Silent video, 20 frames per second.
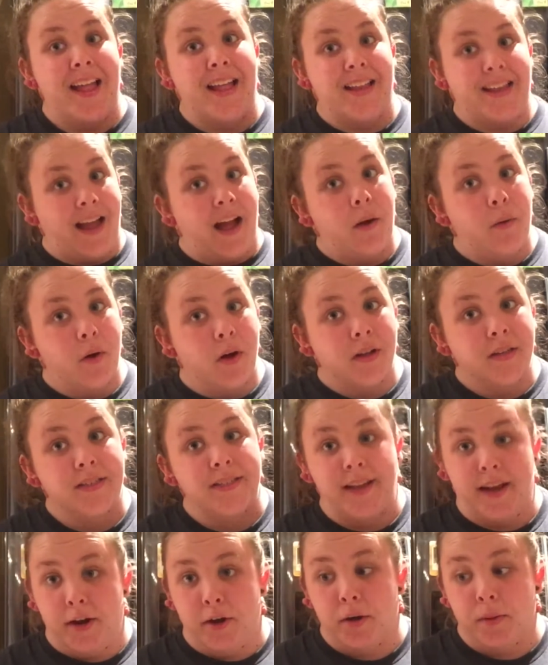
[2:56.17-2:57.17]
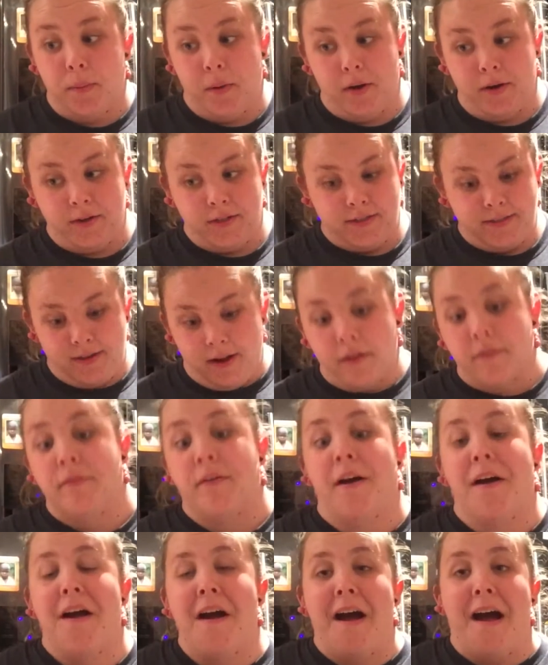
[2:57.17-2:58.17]
And now on to Harry Potter stuff.
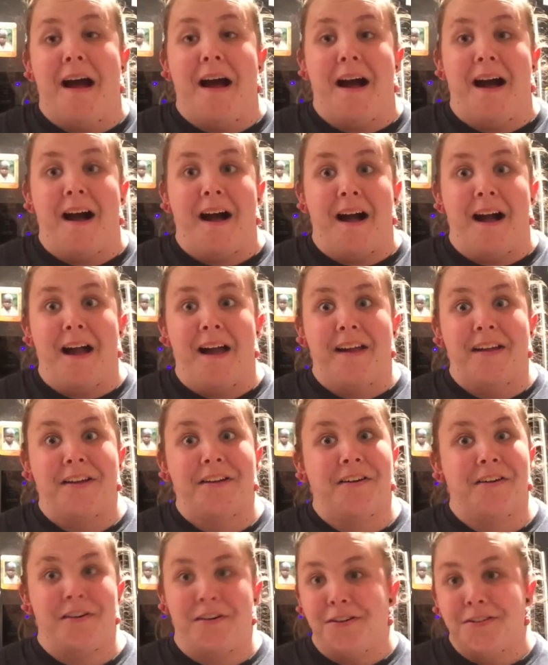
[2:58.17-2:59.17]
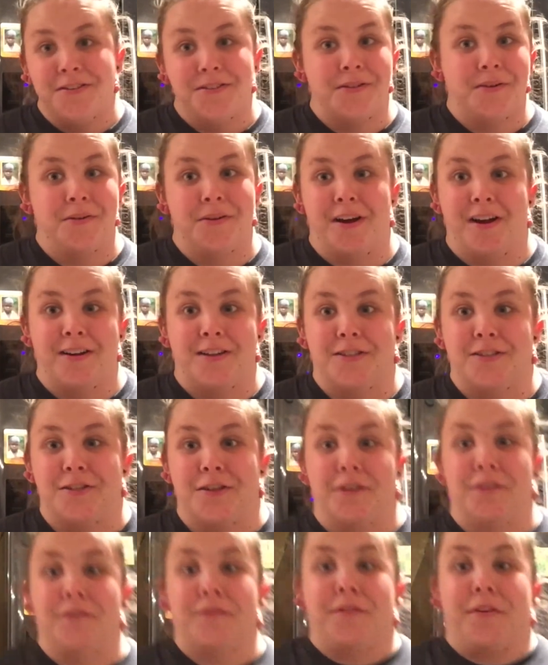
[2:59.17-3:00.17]
I also got a
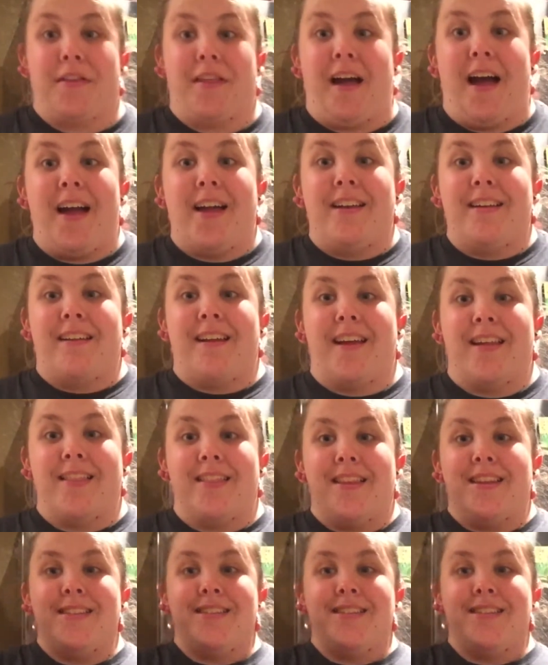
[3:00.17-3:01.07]
shirt for that, and